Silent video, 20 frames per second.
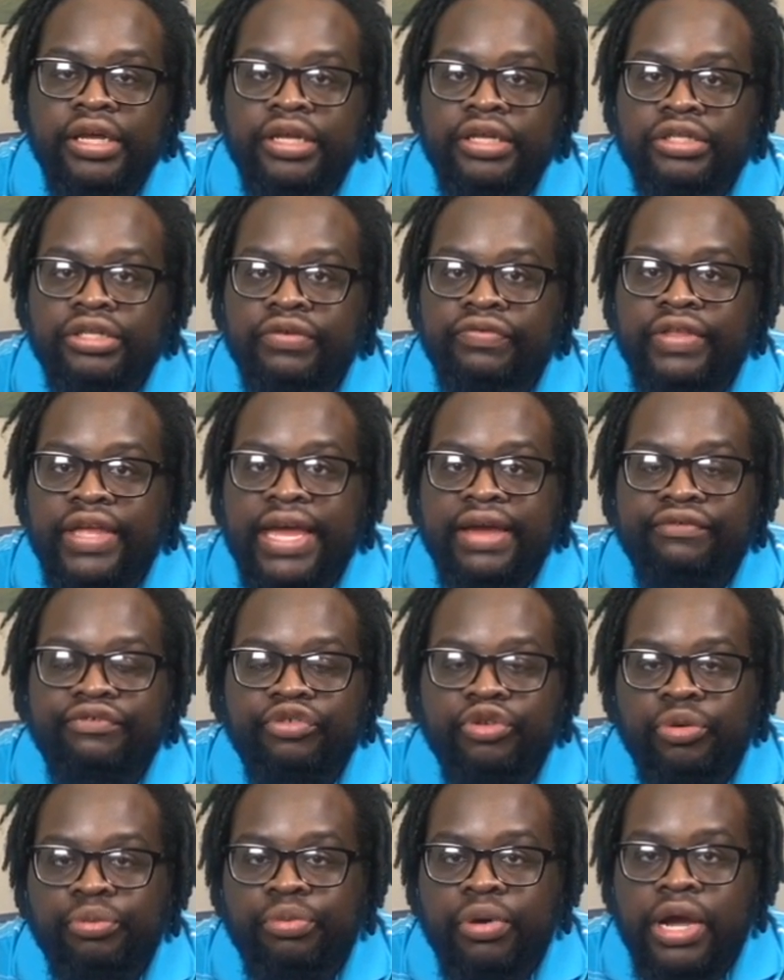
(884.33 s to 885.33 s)
So if they have
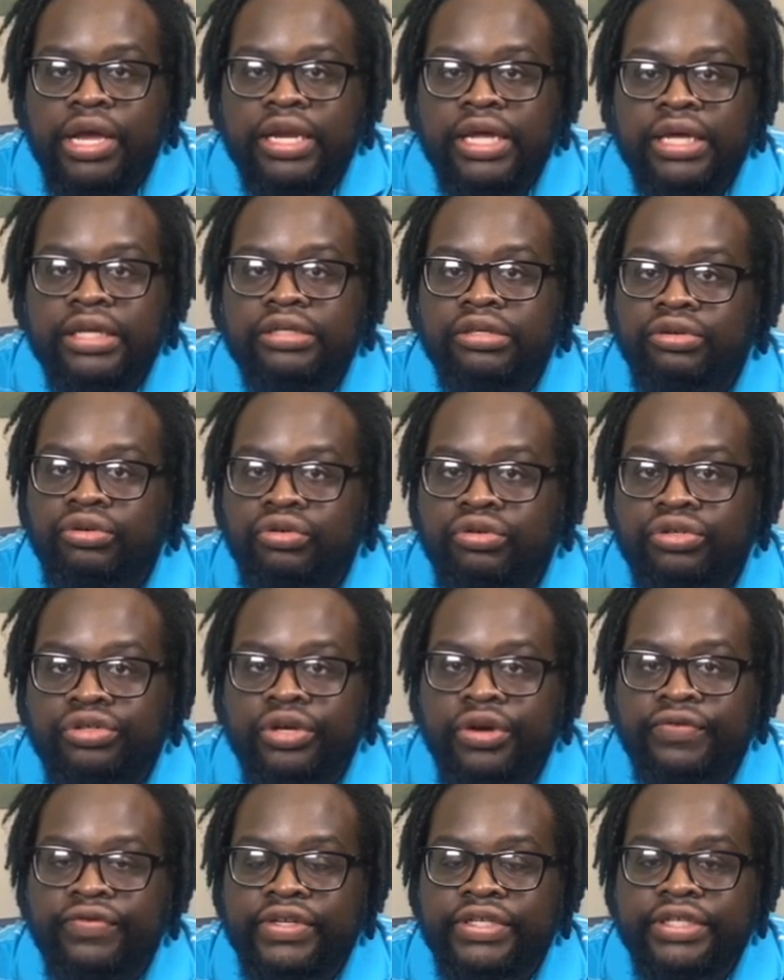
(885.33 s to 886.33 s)
new products or new
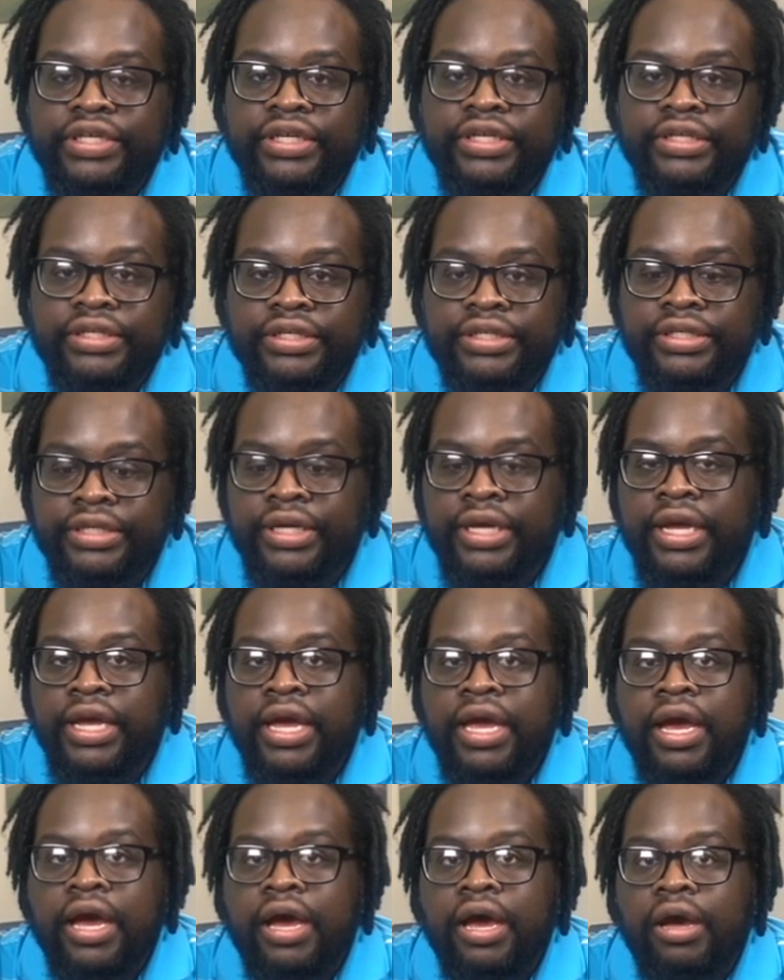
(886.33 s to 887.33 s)
services
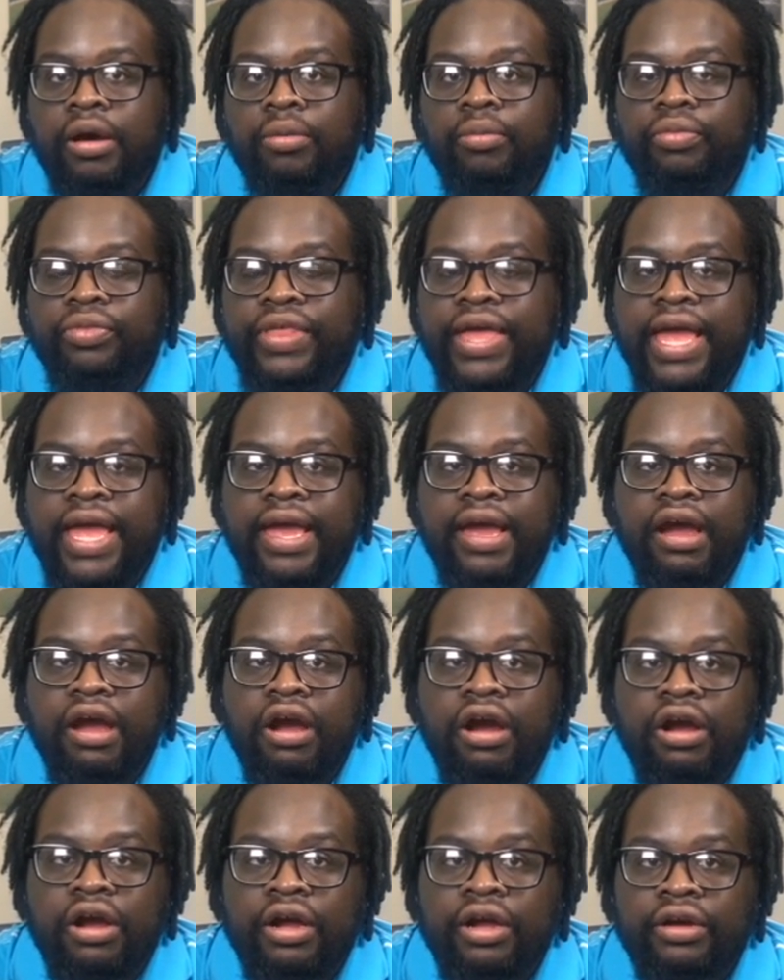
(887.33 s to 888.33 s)
that
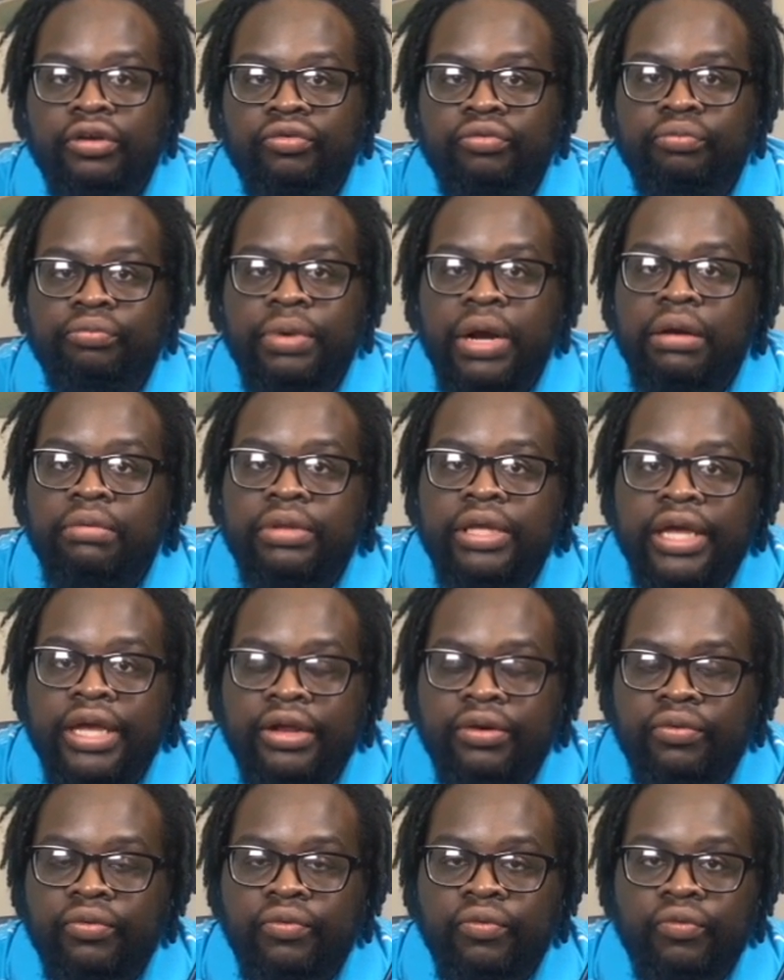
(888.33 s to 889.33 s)
are probably
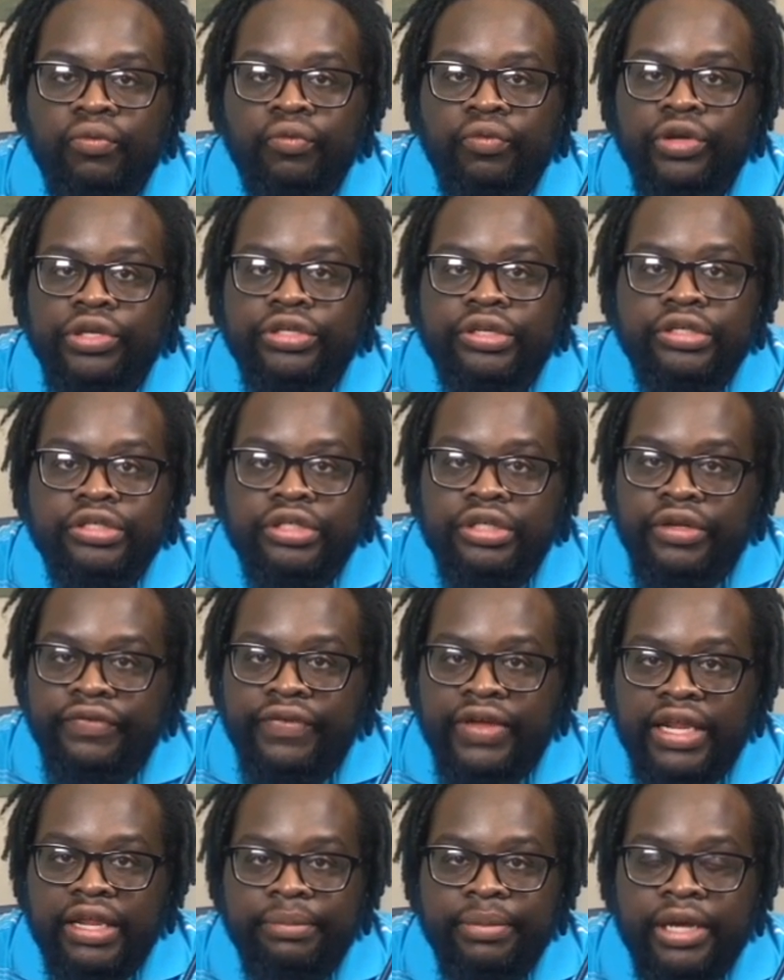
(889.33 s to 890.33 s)
in research and
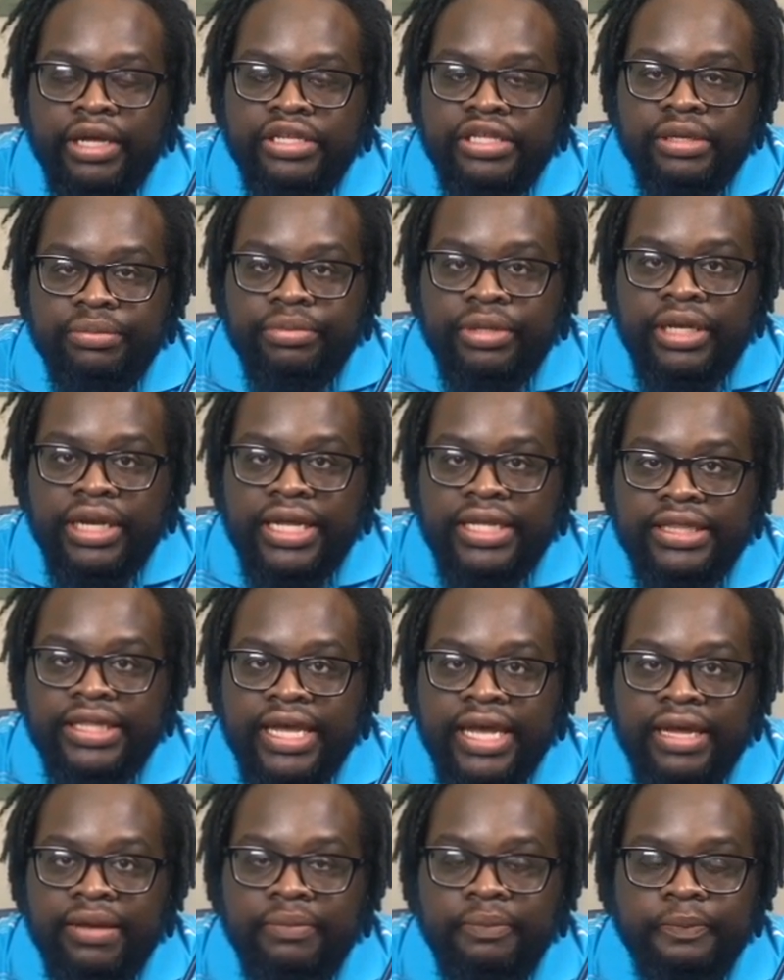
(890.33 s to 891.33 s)
development or something like
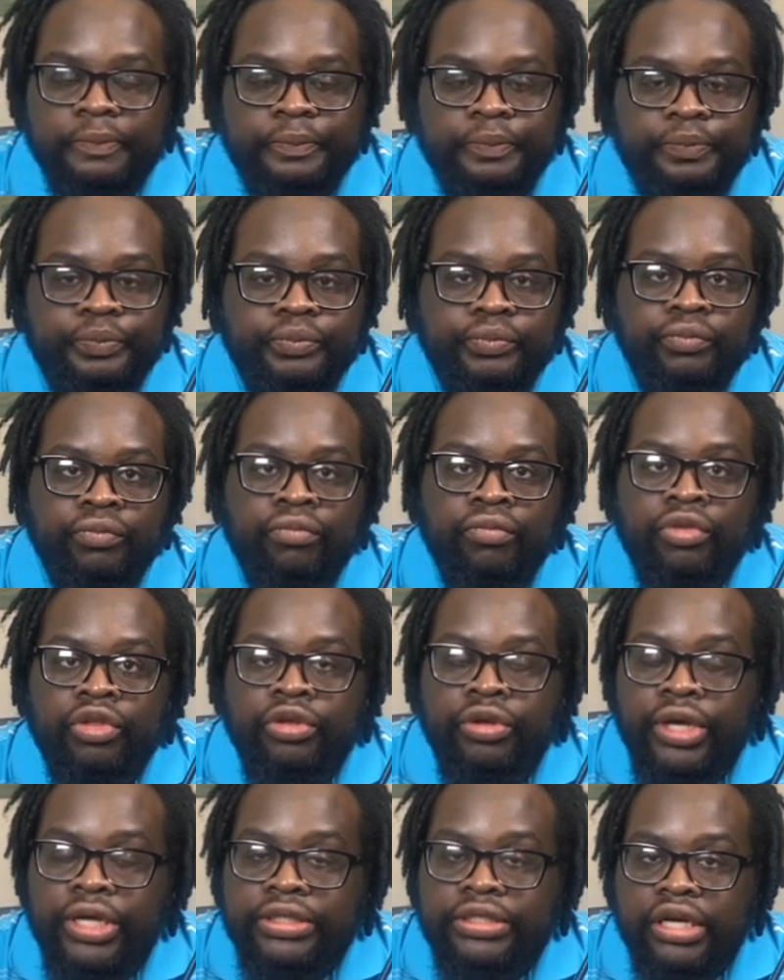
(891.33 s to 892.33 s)
that,
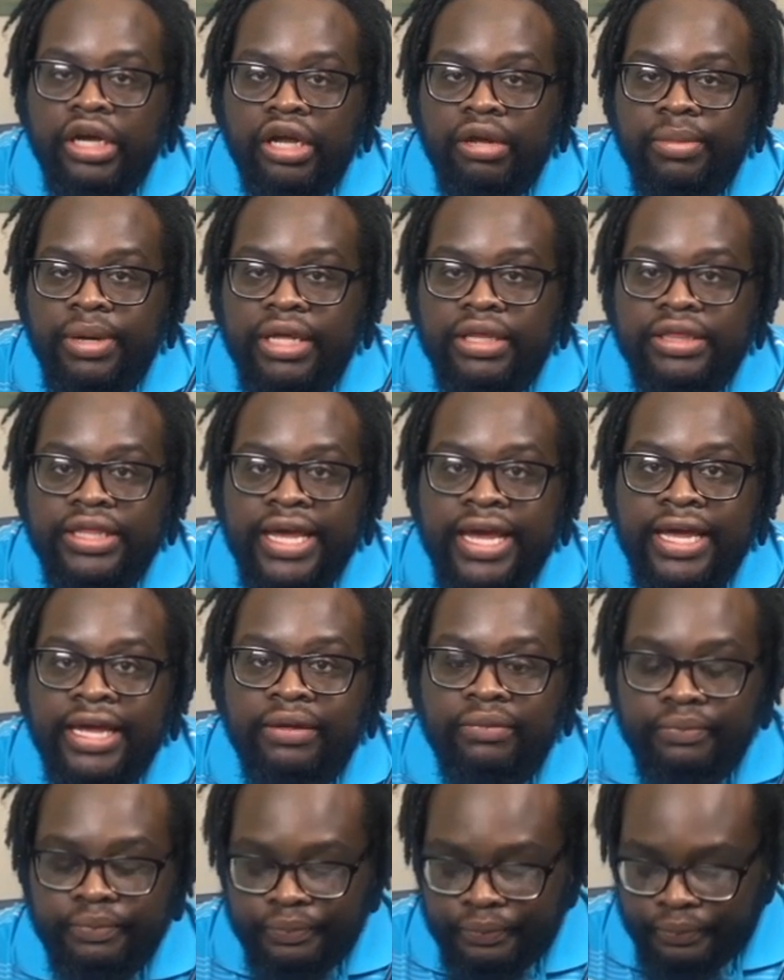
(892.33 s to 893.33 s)
you can talk about that.